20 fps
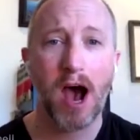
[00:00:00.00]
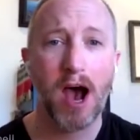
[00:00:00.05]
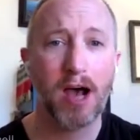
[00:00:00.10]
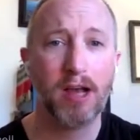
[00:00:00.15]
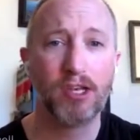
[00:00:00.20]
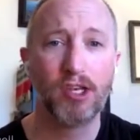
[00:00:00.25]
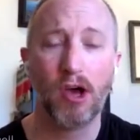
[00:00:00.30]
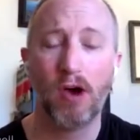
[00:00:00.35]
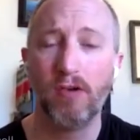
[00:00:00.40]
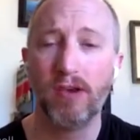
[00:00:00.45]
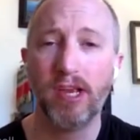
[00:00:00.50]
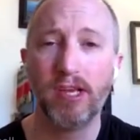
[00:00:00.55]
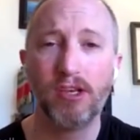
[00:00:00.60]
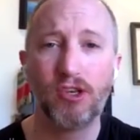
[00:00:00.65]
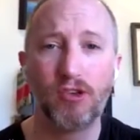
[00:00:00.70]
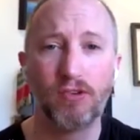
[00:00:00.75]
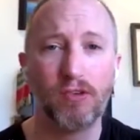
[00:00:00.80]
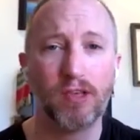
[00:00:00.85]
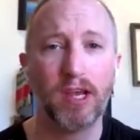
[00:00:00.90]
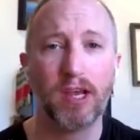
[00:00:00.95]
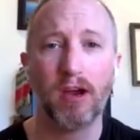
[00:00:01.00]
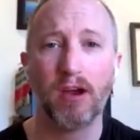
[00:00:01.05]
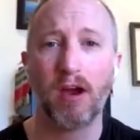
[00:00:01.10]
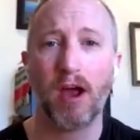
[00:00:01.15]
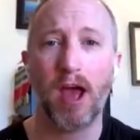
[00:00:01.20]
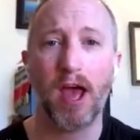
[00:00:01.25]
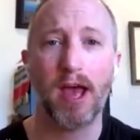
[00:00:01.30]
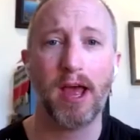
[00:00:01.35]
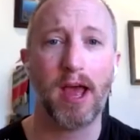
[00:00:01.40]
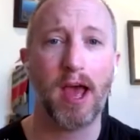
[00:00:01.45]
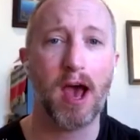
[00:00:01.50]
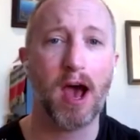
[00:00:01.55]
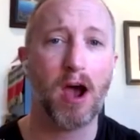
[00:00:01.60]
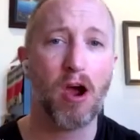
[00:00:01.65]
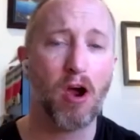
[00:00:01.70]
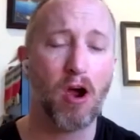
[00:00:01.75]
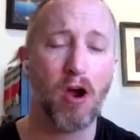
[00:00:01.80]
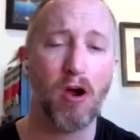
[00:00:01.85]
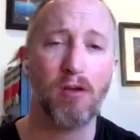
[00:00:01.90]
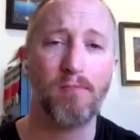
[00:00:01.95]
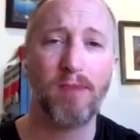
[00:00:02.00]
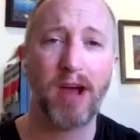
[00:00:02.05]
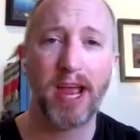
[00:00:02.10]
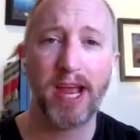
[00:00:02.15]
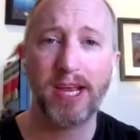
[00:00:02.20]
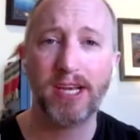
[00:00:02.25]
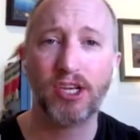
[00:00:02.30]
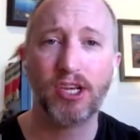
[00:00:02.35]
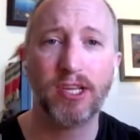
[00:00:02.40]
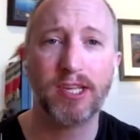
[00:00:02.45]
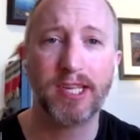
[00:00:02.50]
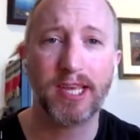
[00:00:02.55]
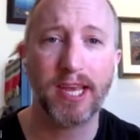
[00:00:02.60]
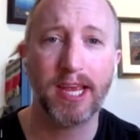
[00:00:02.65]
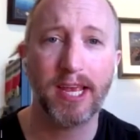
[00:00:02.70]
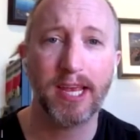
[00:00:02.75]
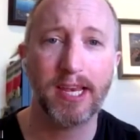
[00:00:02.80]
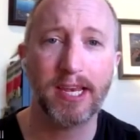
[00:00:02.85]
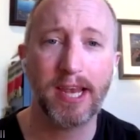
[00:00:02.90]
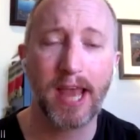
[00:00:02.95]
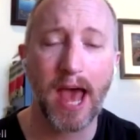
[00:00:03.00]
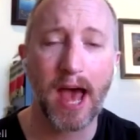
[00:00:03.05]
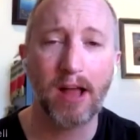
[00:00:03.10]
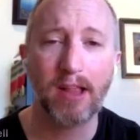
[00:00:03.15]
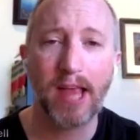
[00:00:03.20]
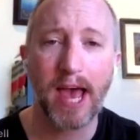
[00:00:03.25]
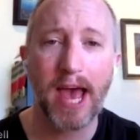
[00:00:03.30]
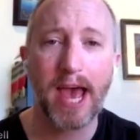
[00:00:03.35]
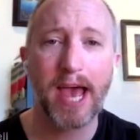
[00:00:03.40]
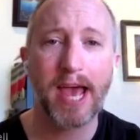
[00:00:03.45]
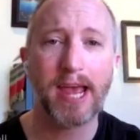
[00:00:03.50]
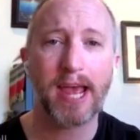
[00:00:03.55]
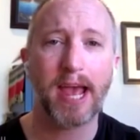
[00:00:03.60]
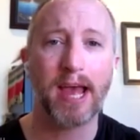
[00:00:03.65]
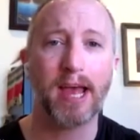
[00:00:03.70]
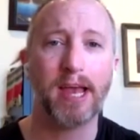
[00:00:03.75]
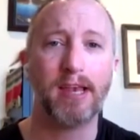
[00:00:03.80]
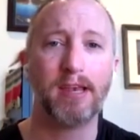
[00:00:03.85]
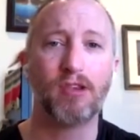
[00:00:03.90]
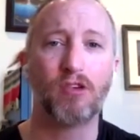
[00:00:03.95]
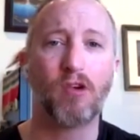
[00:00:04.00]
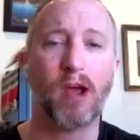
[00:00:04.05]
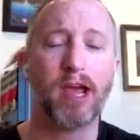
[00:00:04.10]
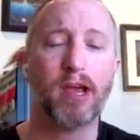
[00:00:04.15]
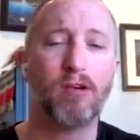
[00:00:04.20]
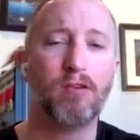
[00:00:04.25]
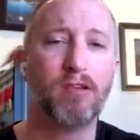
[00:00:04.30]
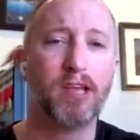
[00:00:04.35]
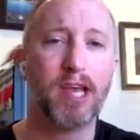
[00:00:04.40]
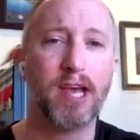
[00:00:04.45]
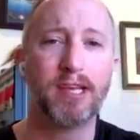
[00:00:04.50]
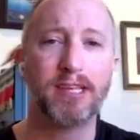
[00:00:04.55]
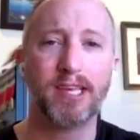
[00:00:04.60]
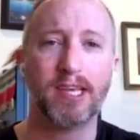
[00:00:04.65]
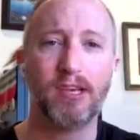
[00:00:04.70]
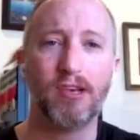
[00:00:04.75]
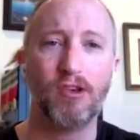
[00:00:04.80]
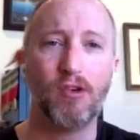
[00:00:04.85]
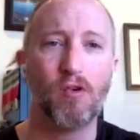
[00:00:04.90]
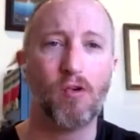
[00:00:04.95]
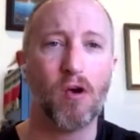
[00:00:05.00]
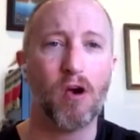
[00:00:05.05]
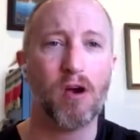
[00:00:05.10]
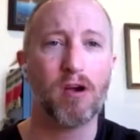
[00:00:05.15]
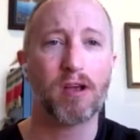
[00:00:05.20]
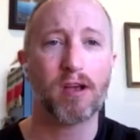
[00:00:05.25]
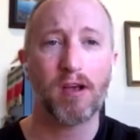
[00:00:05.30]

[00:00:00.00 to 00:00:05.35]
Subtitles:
Tony and Julie are my agents in LA, and Greg Ulia's in New York.